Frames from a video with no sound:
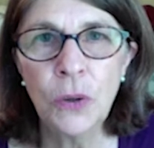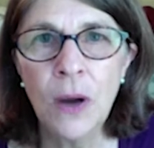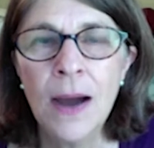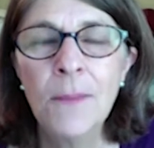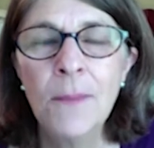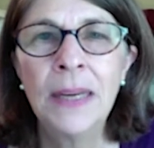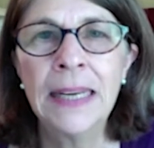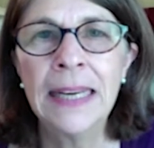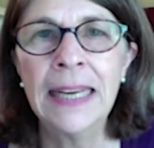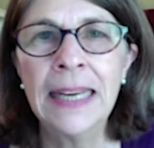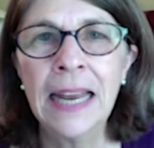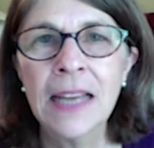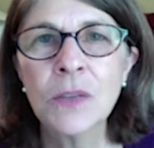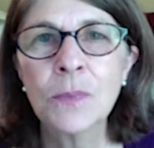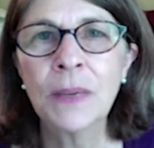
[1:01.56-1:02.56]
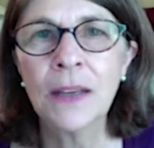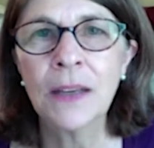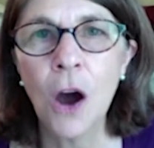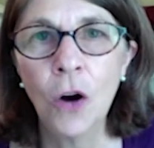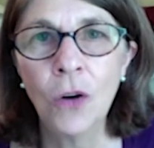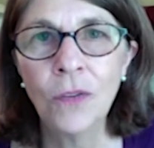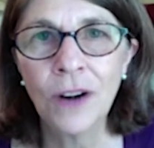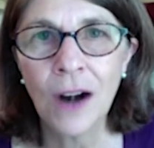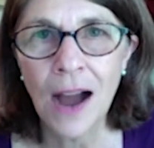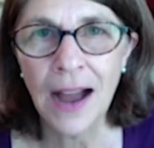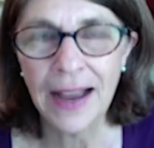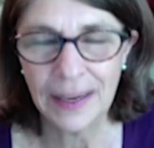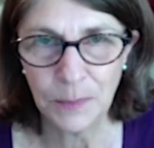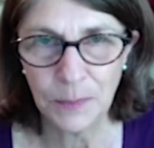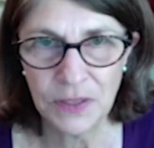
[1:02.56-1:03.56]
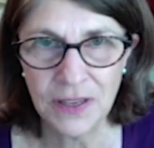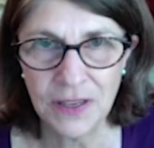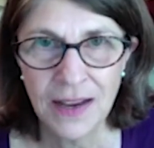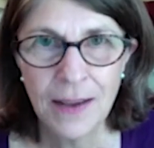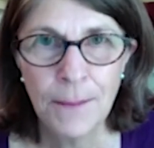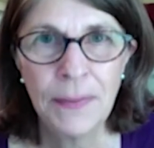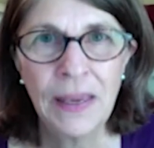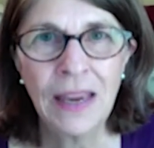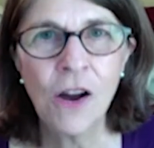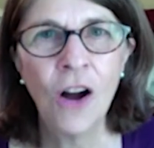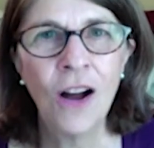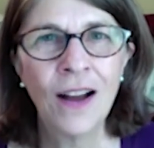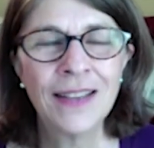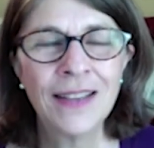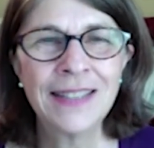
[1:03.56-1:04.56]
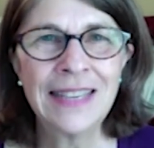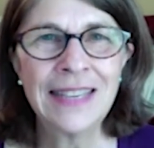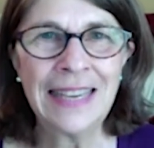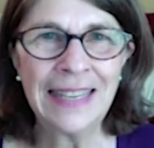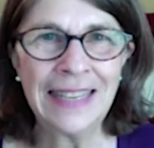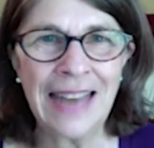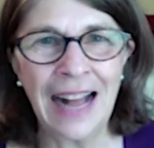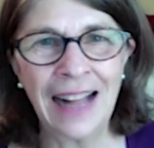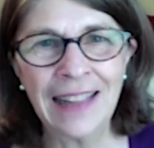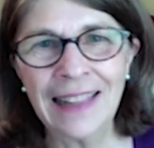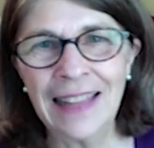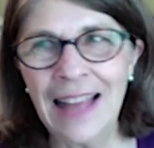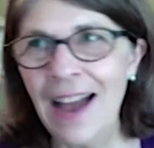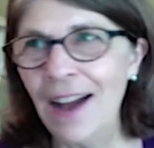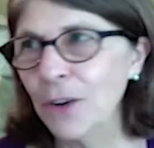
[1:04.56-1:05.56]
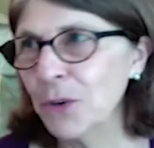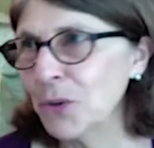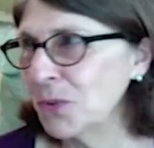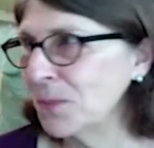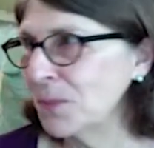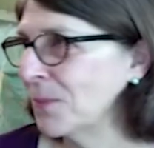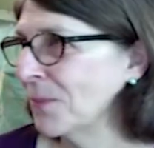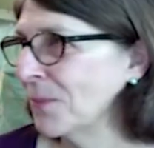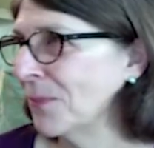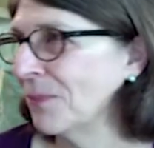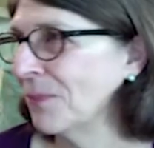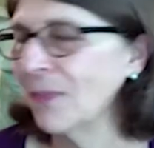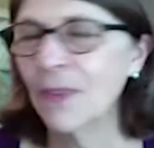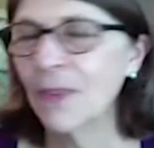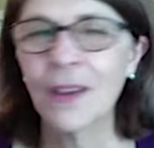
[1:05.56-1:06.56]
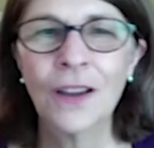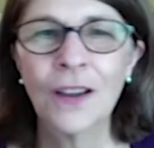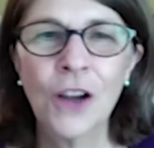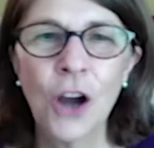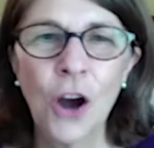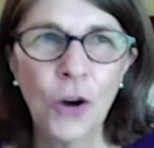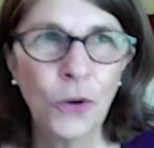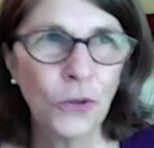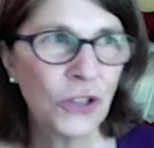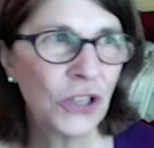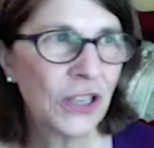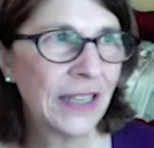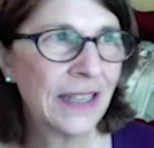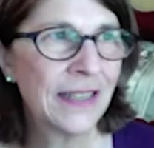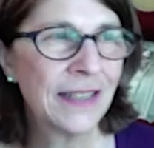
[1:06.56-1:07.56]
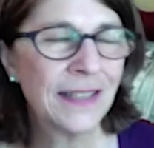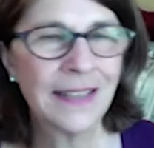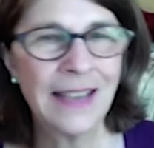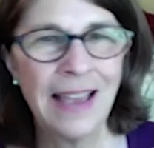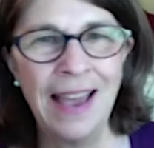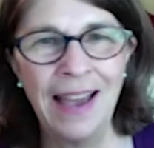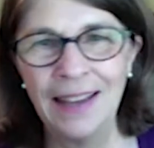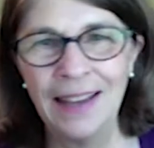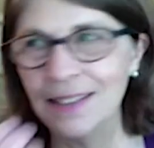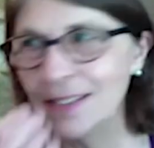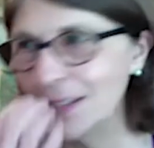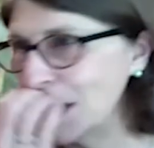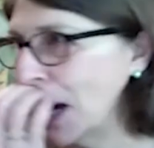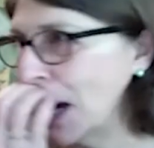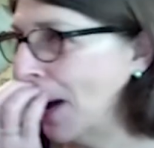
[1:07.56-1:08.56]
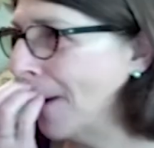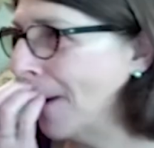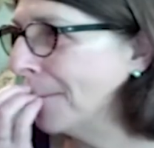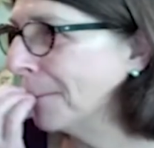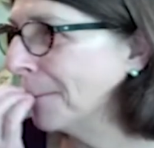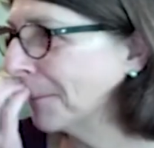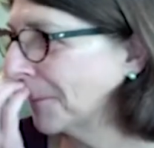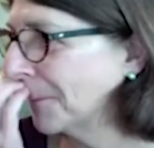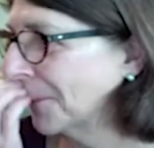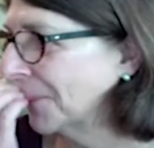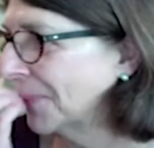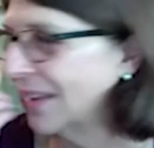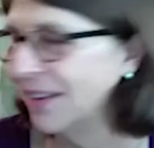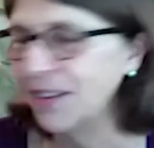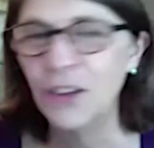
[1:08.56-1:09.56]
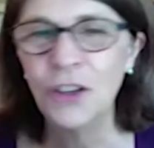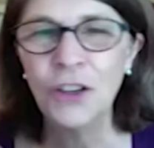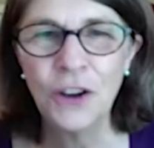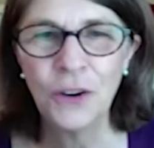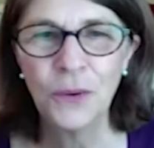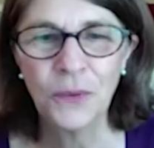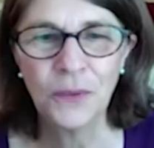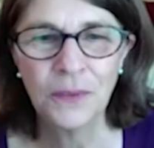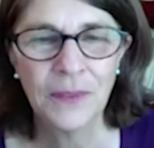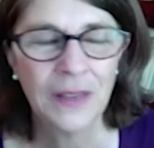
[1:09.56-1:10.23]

but it has been overhyped because it allows coaches and, um, you know,